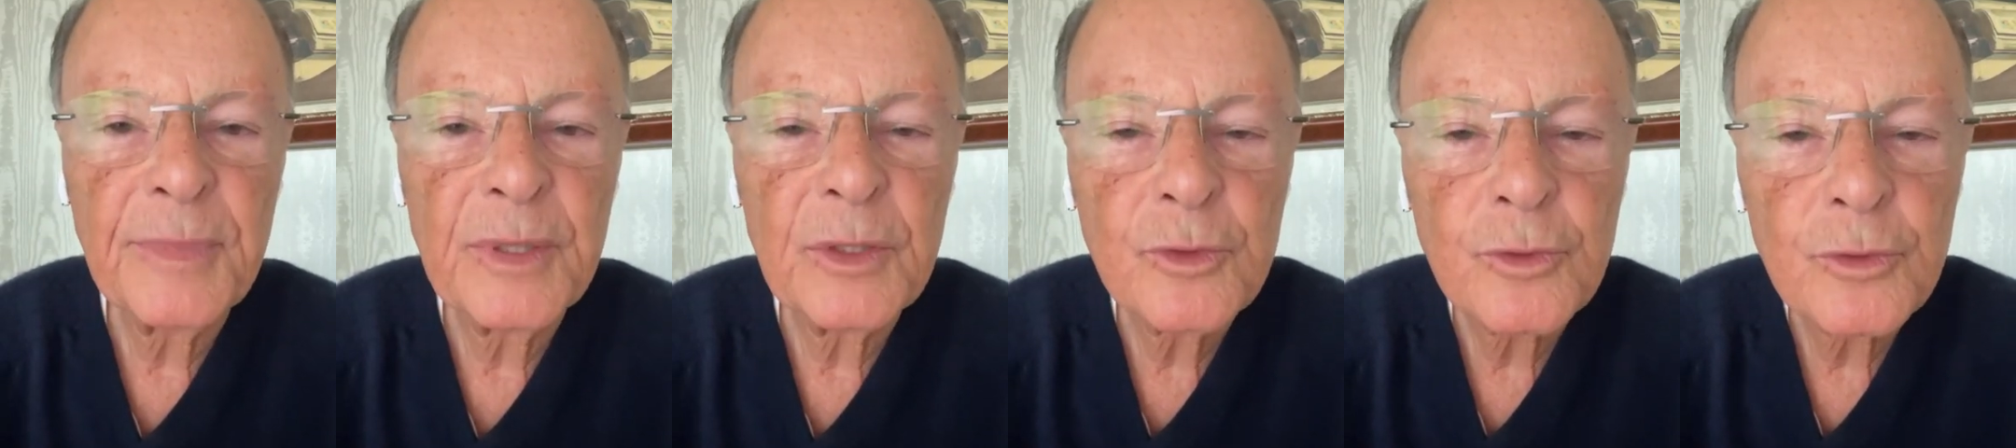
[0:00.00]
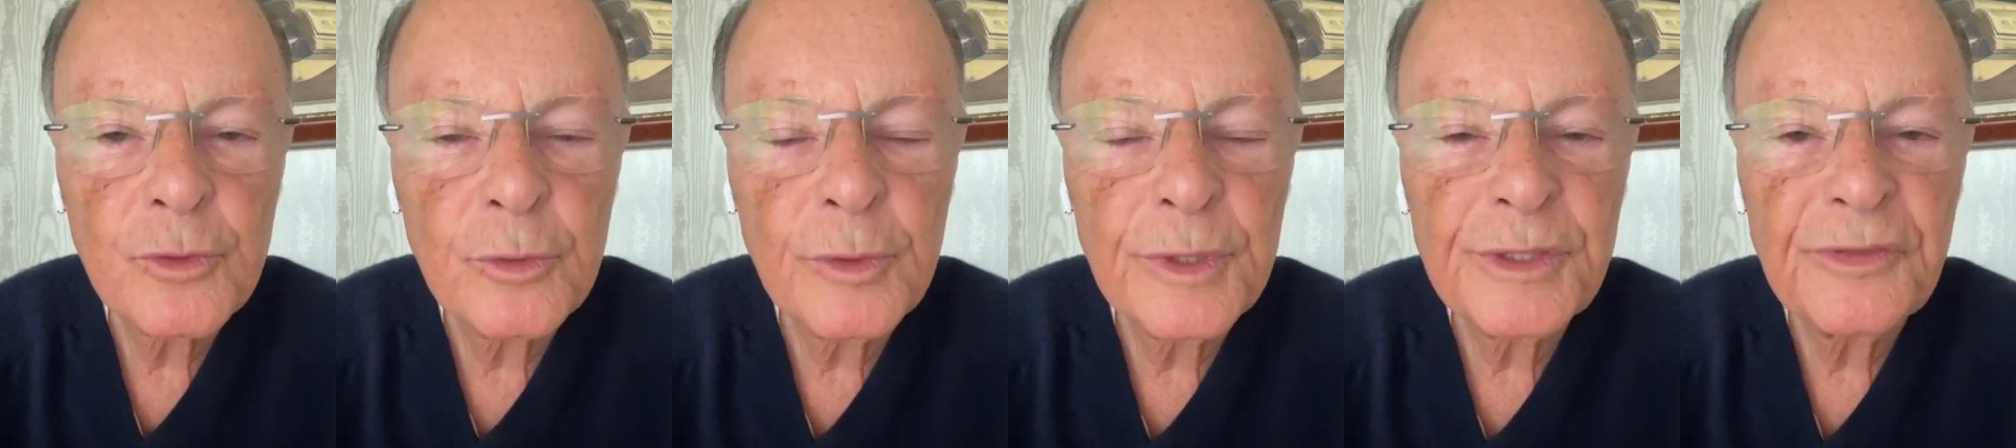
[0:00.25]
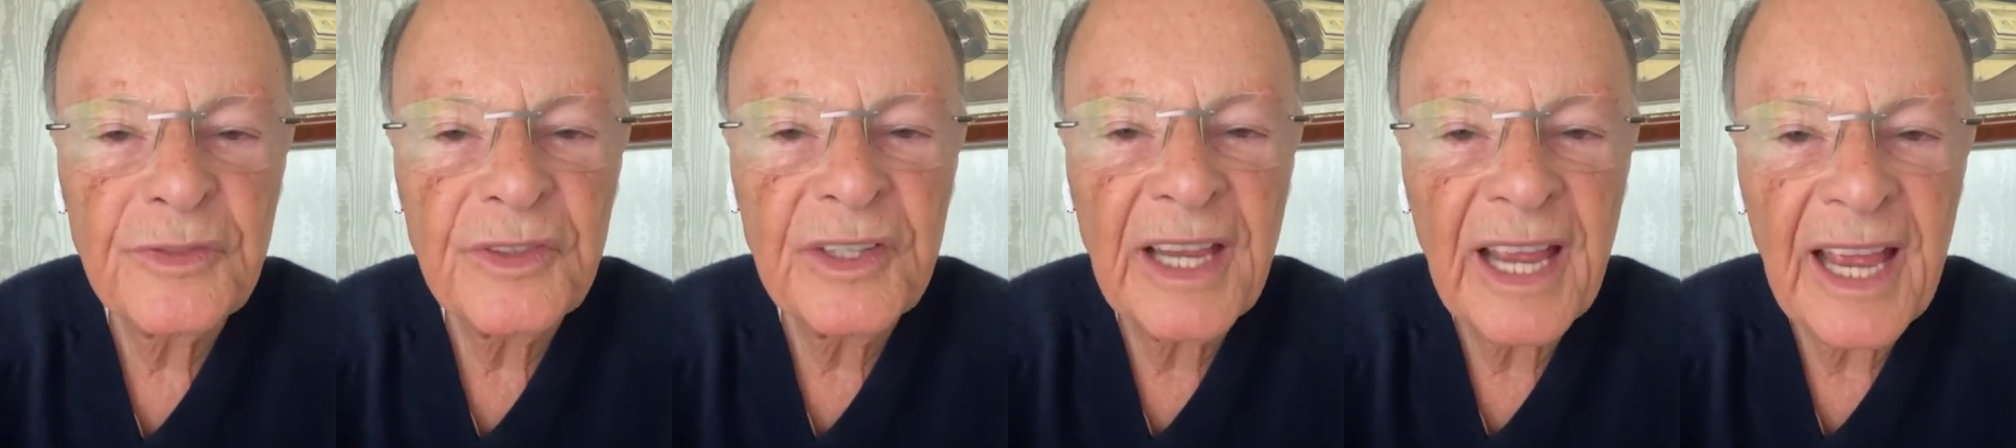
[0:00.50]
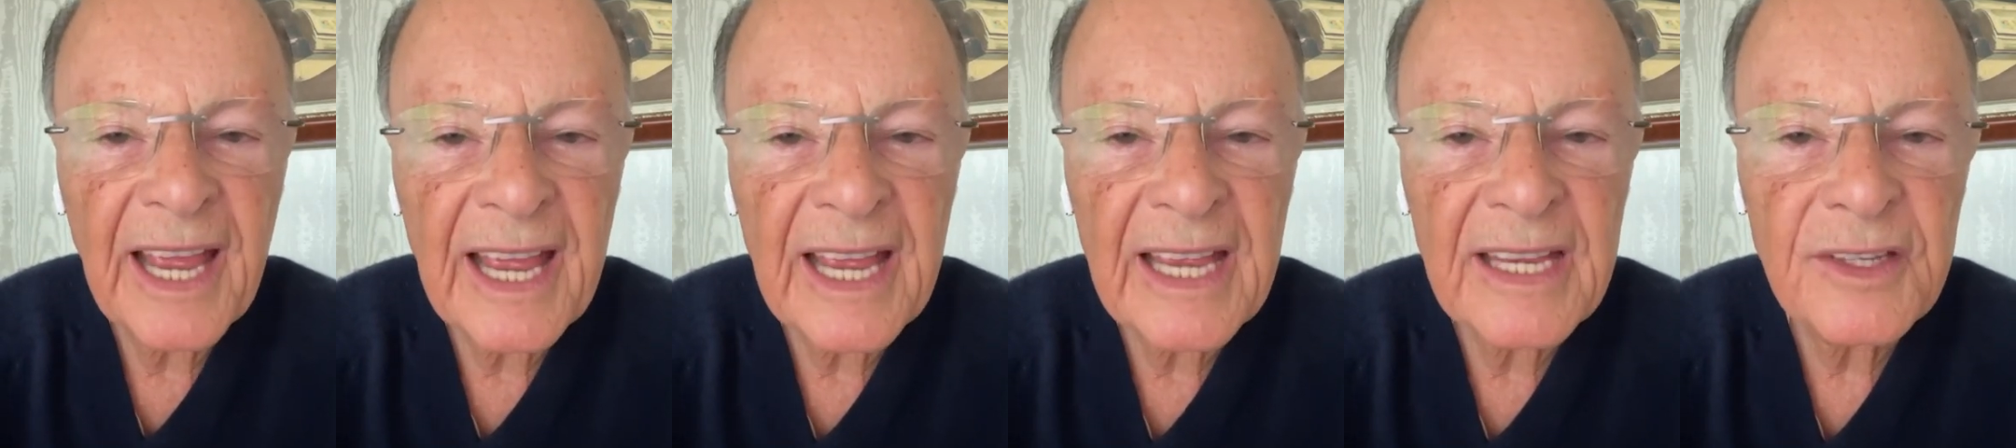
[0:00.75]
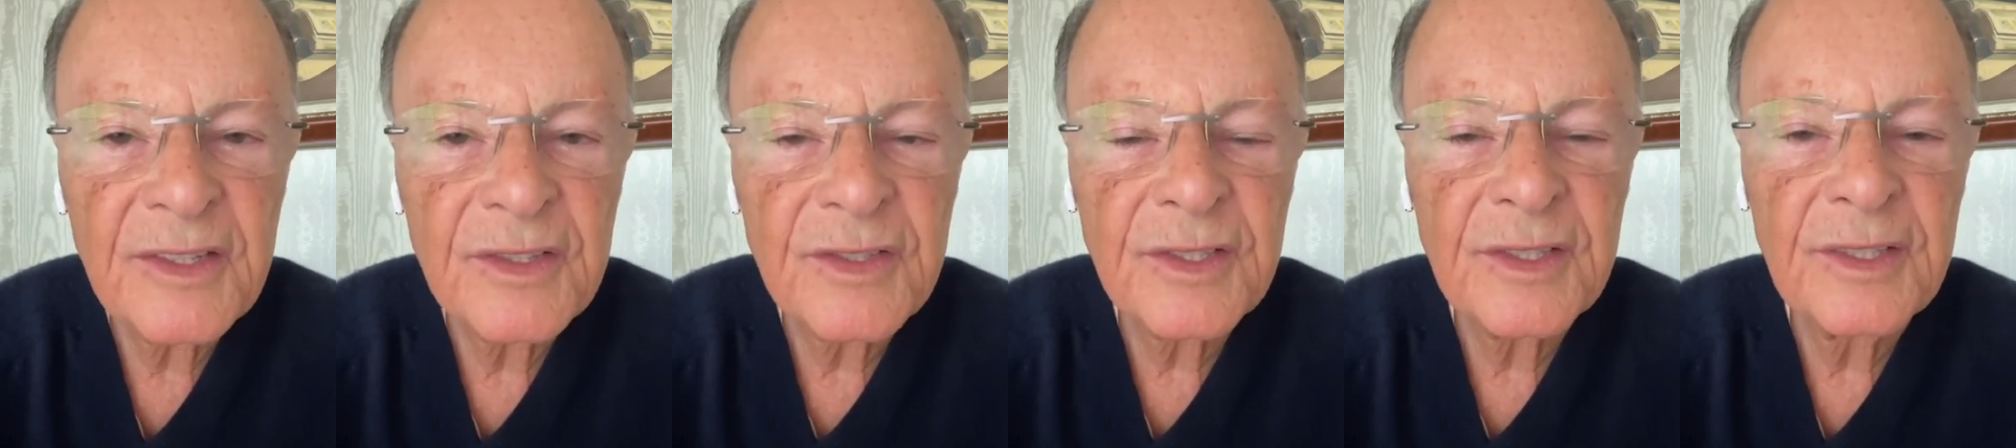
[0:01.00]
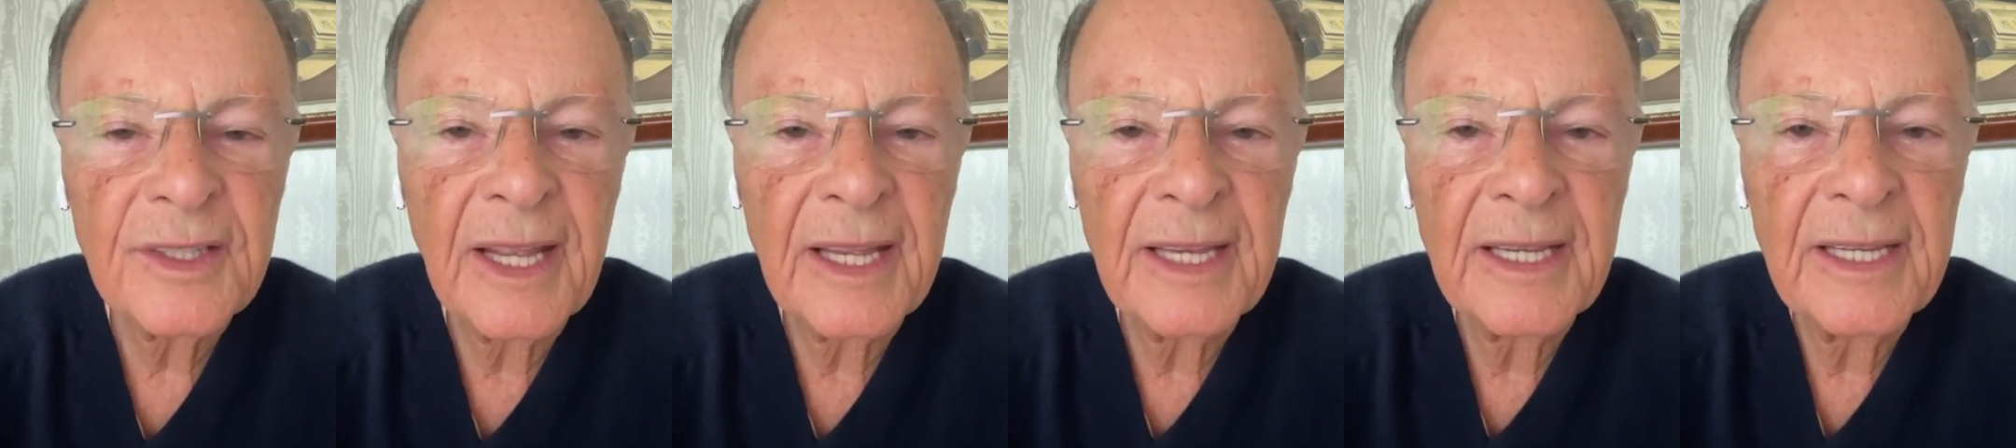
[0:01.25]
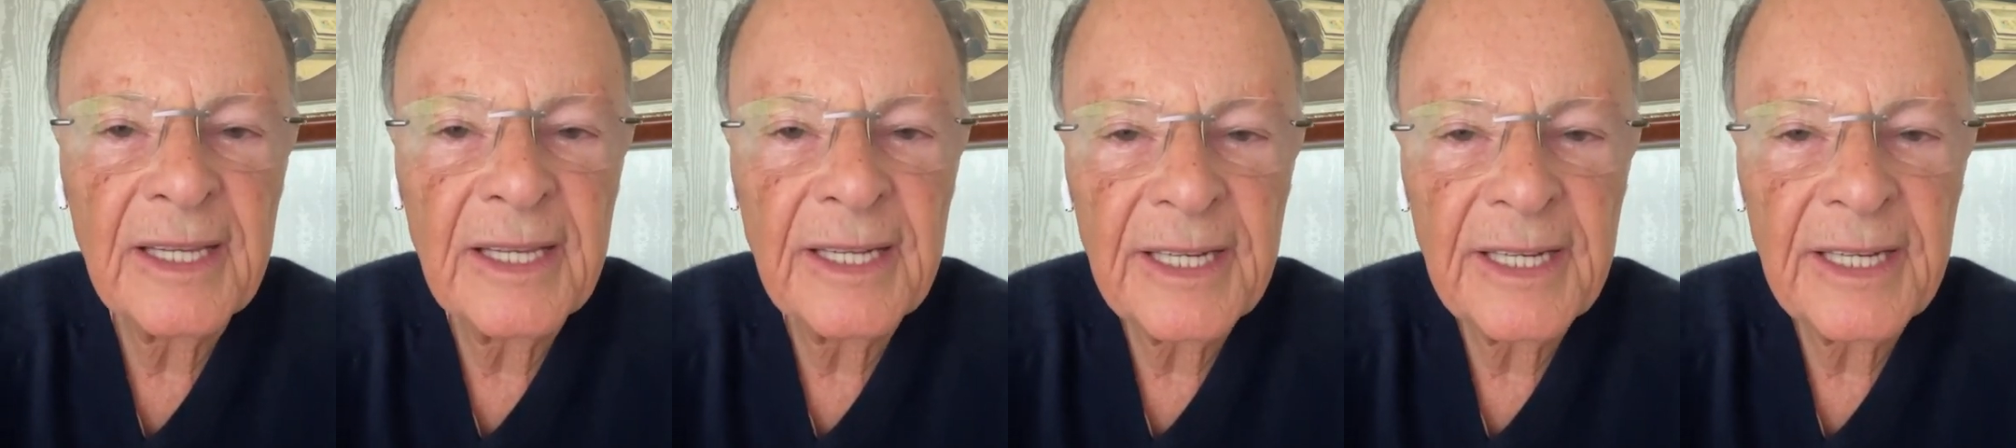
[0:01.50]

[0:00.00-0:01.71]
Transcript: people in the church,